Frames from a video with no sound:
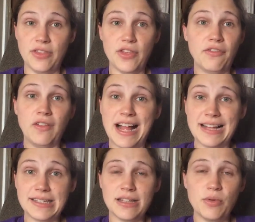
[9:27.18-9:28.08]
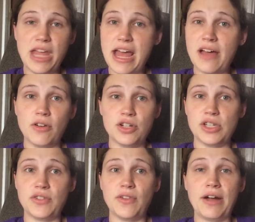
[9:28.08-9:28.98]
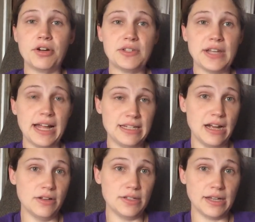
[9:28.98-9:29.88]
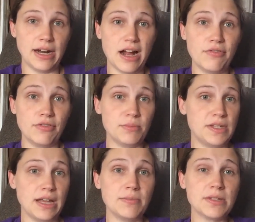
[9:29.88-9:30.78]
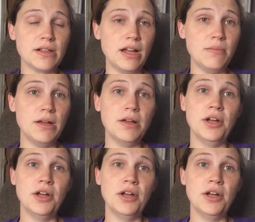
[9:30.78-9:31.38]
And the flats that we have are just flour sack towels that I got from Sam's Club